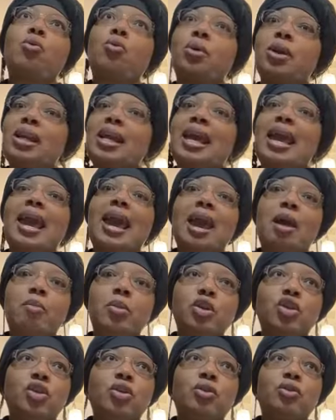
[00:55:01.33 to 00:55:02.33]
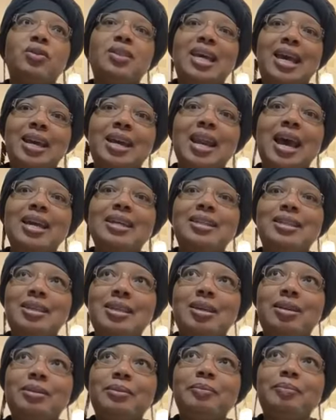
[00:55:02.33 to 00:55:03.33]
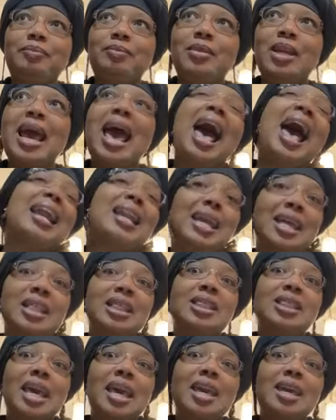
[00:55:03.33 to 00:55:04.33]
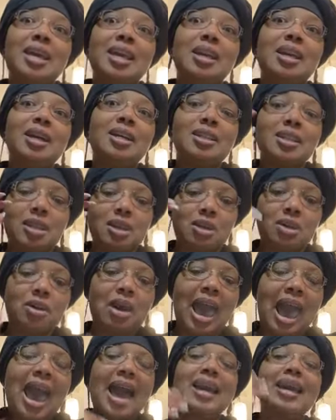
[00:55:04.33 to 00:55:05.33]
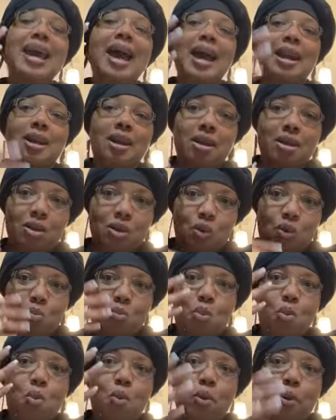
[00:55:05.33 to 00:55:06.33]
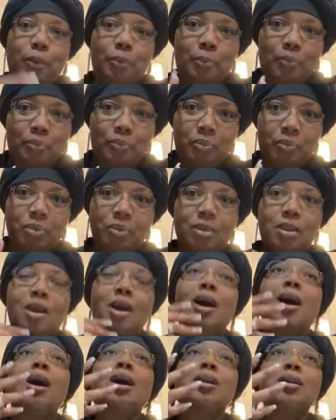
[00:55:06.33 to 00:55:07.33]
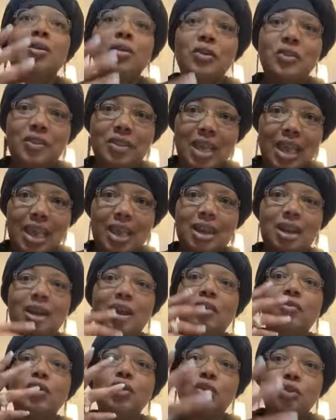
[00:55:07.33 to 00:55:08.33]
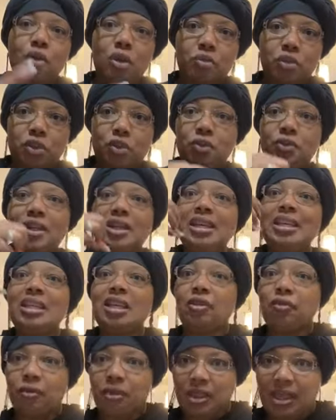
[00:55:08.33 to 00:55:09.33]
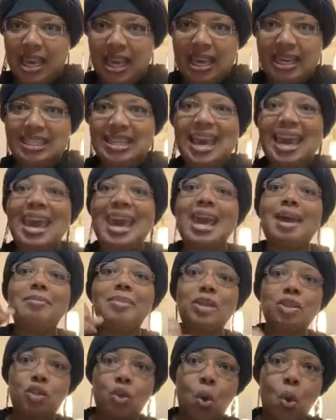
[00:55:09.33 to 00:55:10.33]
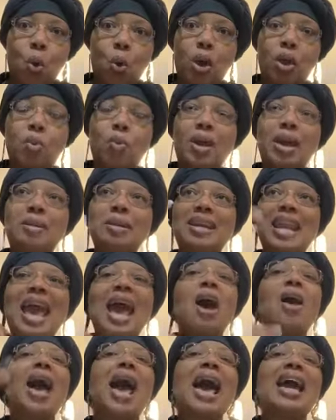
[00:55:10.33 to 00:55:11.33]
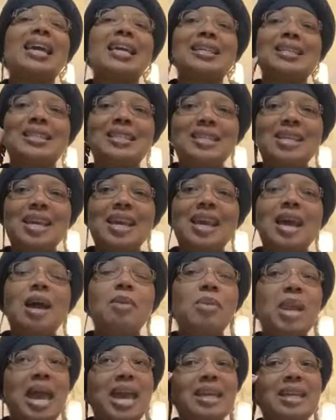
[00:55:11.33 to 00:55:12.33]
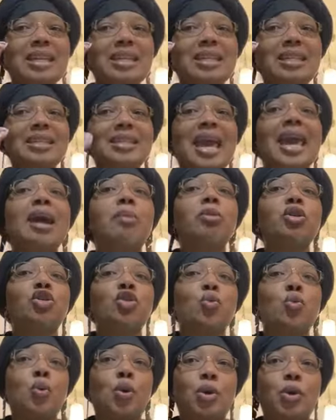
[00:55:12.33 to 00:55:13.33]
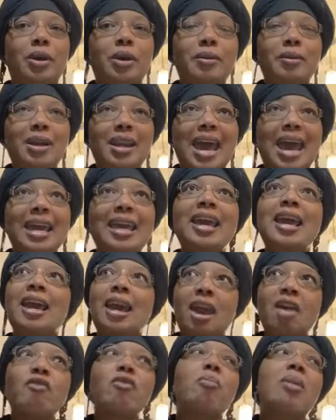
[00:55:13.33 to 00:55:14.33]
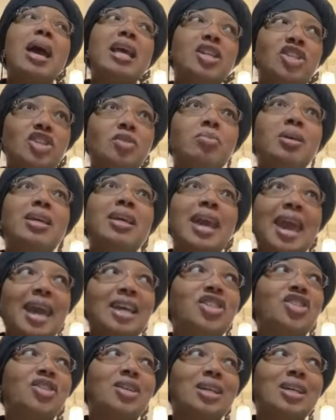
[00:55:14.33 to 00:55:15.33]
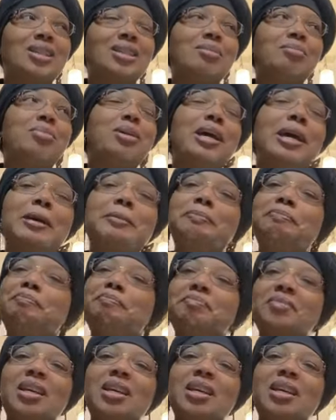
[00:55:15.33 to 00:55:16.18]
were really amateurs at Nicaea. I didn't think it until I got a little more understanding of the scriptures and the different things that had been toyed with. Now I can see it. I'm like, this is amateur work. Like everybody should be catching this, but